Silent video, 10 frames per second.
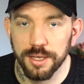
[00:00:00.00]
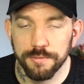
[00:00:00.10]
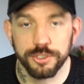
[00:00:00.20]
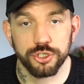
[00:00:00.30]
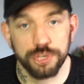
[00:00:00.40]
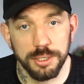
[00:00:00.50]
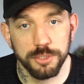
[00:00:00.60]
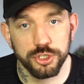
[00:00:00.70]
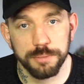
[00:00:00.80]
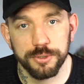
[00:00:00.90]
for
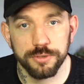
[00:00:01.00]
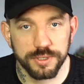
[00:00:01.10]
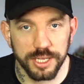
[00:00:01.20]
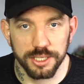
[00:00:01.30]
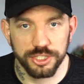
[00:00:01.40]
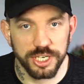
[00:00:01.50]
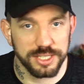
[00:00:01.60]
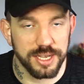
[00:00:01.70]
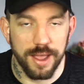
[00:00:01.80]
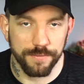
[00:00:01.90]
streamers to prove they're
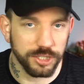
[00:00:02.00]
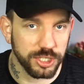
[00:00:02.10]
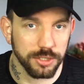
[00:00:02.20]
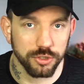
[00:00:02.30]
legit every single